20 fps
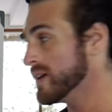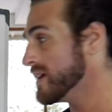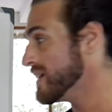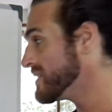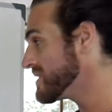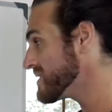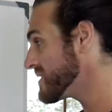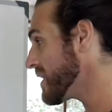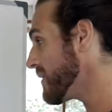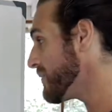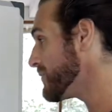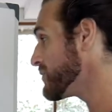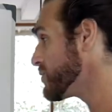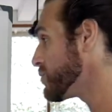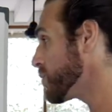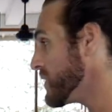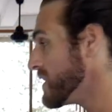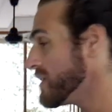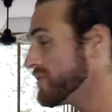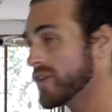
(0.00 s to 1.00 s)
instead of
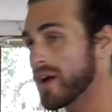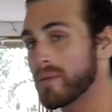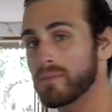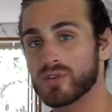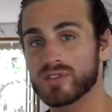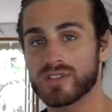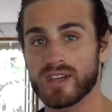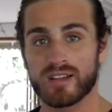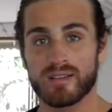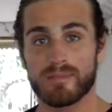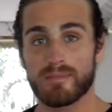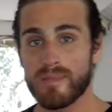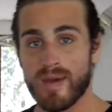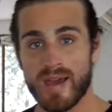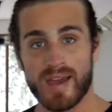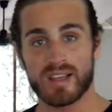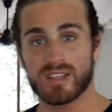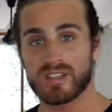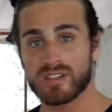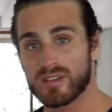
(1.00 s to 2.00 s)
25%
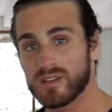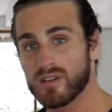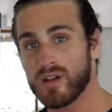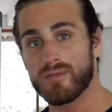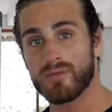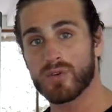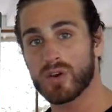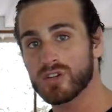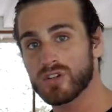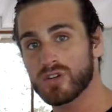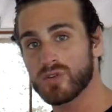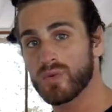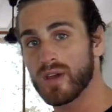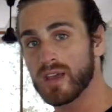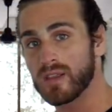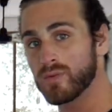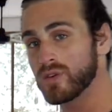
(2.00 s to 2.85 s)
max conversion rate,